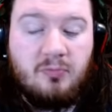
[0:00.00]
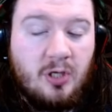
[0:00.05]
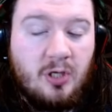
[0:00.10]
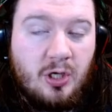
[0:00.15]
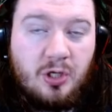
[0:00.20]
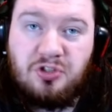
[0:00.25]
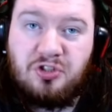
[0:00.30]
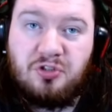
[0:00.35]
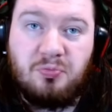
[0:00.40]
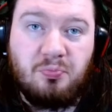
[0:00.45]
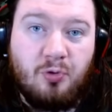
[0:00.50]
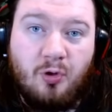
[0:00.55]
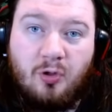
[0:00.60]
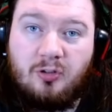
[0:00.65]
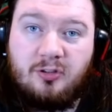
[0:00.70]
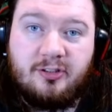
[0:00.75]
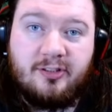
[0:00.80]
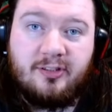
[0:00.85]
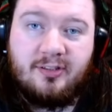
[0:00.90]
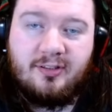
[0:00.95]

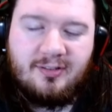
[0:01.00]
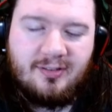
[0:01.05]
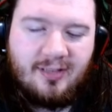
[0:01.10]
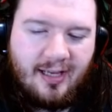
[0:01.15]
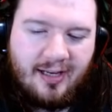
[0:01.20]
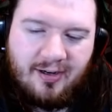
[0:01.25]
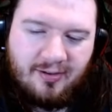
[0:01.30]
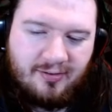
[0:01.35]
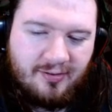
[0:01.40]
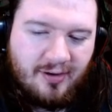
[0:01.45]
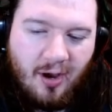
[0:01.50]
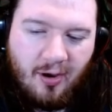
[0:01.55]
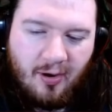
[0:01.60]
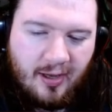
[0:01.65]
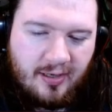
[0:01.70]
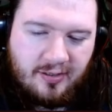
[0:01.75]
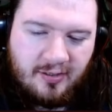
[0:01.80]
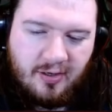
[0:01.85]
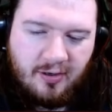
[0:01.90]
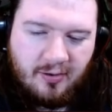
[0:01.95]
Gibraltar? I don't
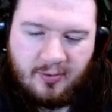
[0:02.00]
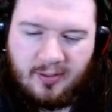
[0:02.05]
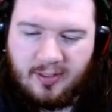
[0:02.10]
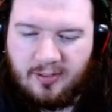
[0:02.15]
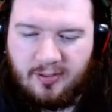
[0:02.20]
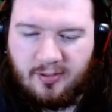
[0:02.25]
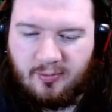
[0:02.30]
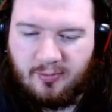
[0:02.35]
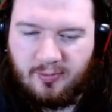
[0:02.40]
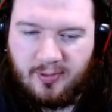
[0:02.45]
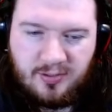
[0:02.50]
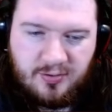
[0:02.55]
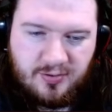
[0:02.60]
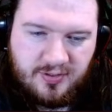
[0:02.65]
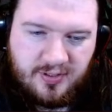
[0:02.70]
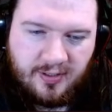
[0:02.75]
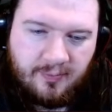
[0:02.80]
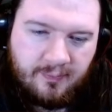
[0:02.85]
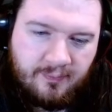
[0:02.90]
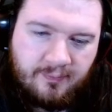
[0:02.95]
know.
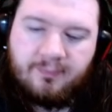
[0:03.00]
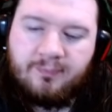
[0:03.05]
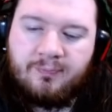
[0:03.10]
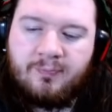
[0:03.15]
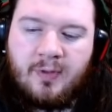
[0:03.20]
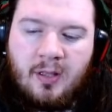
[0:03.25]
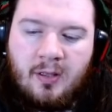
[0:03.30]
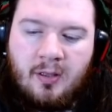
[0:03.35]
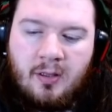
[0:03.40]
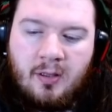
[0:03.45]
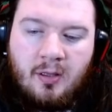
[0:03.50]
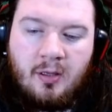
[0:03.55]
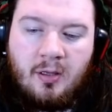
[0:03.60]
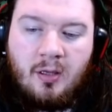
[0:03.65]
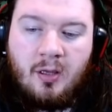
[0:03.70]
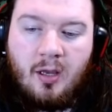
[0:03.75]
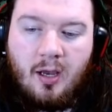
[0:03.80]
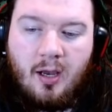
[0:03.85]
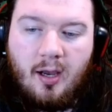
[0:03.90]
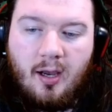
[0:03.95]
Interesting.
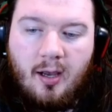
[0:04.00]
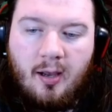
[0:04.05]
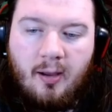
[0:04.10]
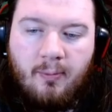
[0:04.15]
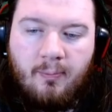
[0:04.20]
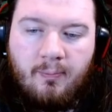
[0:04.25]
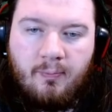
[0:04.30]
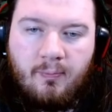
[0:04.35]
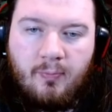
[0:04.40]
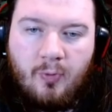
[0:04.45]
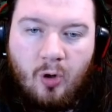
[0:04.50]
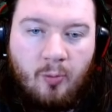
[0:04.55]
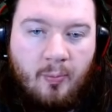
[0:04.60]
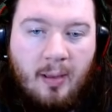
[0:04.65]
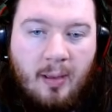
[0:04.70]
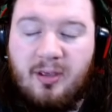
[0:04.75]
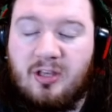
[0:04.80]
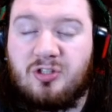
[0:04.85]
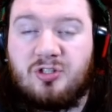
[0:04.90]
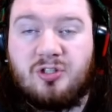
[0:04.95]
Or
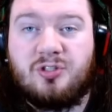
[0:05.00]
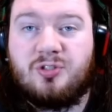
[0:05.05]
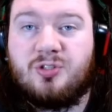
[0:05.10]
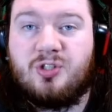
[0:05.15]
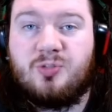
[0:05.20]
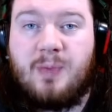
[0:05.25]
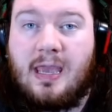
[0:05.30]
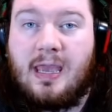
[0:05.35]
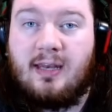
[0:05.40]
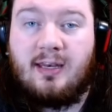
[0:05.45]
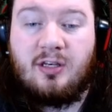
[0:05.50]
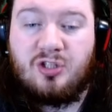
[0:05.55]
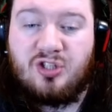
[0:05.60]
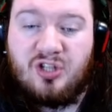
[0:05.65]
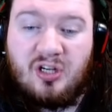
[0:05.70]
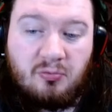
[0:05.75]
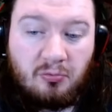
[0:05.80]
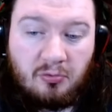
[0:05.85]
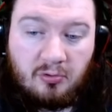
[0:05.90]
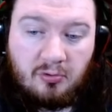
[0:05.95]
maybe it's just Spain in
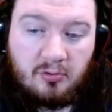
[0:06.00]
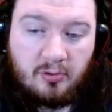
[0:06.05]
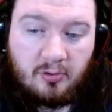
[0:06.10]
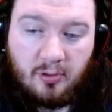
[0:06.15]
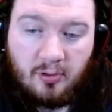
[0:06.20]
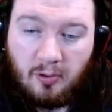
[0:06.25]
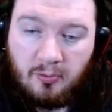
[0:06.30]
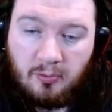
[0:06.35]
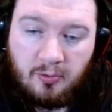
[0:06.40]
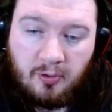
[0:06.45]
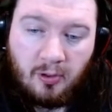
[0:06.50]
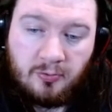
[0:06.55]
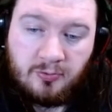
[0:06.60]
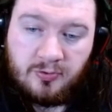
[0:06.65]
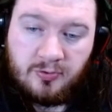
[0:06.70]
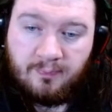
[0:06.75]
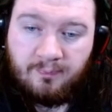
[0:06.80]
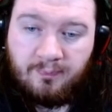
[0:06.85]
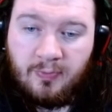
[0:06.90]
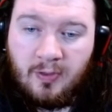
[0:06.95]
general. Who
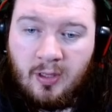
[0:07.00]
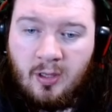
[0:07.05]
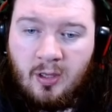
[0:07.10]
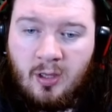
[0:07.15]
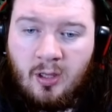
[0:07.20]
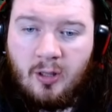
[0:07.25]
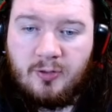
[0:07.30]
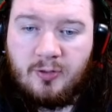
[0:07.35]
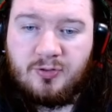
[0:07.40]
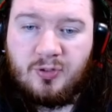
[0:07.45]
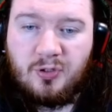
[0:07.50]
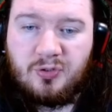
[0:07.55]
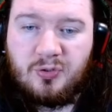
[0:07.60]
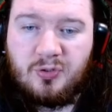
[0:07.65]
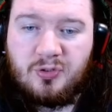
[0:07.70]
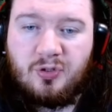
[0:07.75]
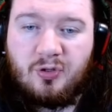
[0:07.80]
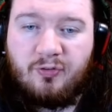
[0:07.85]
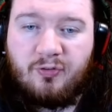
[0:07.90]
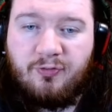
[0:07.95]
knows? There's also a
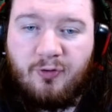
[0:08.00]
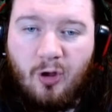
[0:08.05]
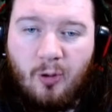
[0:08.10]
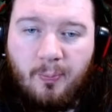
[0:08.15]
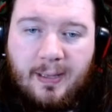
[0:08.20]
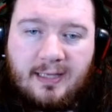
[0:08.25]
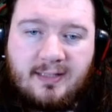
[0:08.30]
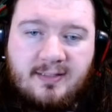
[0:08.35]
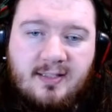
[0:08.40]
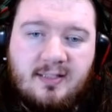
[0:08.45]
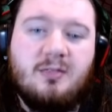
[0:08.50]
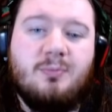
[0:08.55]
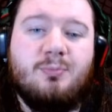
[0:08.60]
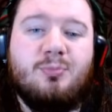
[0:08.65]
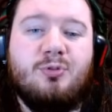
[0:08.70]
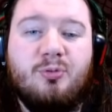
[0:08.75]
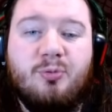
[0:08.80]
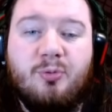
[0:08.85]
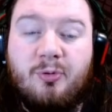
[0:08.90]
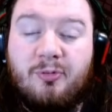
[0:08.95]
sort of fallback system to
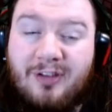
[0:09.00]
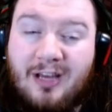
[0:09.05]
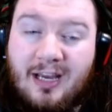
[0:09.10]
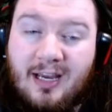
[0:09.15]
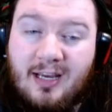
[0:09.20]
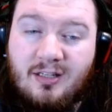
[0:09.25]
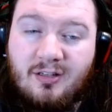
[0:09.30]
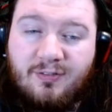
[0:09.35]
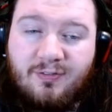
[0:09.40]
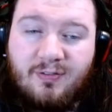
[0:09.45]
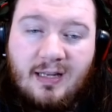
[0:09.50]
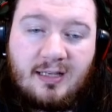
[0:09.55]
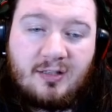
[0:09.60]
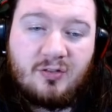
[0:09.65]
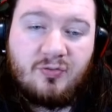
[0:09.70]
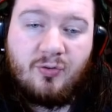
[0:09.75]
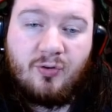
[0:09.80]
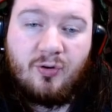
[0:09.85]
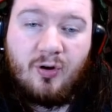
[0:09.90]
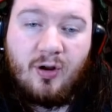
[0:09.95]
provide flags
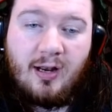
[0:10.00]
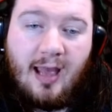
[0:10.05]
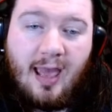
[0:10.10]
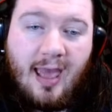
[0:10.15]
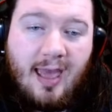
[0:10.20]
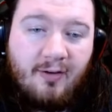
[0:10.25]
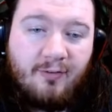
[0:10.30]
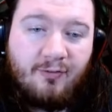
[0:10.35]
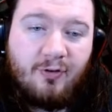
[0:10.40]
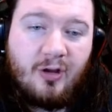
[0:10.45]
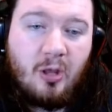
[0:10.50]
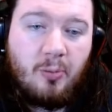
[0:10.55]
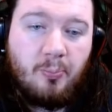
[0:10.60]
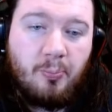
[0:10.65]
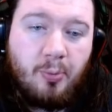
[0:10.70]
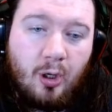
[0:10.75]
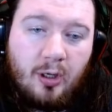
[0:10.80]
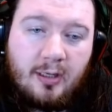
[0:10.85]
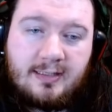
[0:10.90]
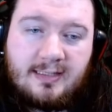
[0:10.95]
for every
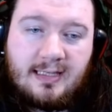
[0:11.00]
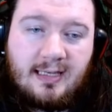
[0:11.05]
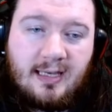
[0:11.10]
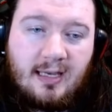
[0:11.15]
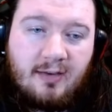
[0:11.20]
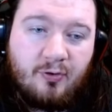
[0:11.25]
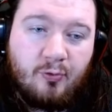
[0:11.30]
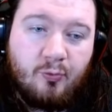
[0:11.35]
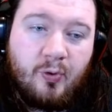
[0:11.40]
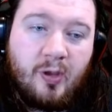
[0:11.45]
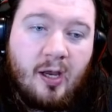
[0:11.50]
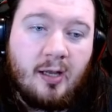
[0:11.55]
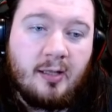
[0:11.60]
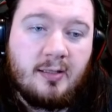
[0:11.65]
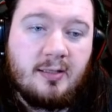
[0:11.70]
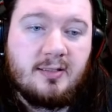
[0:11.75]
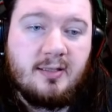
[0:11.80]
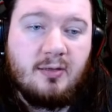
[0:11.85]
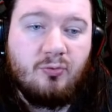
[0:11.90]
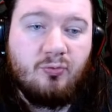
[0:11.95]
polity, even if we
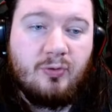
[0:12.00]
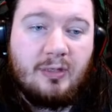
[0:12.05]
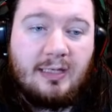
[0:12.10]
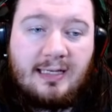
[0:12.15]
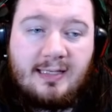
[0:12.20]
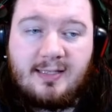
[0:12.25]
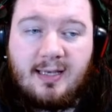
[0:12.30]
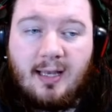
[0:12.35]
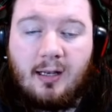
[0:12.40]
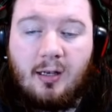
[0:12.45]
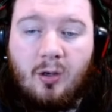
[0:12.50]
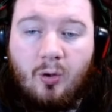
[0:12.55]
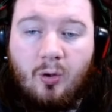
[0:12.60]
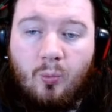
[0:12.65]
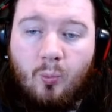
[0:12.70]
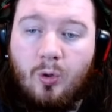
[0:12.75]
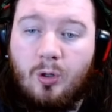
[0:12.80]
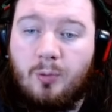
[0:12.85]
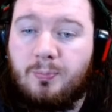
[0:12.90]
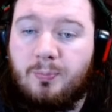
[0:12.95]
can't really settle
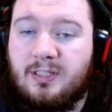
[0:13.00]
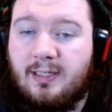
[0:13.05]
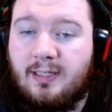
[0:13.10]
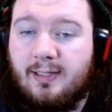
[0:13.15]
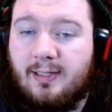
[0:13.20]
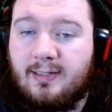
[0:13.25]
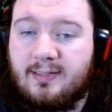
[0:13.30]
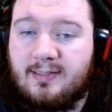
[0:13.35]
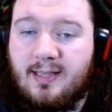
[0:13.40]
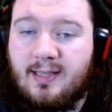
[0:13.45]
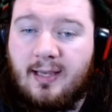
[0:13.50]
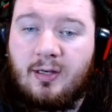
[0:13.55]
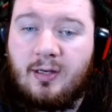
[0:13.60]
on one particular design,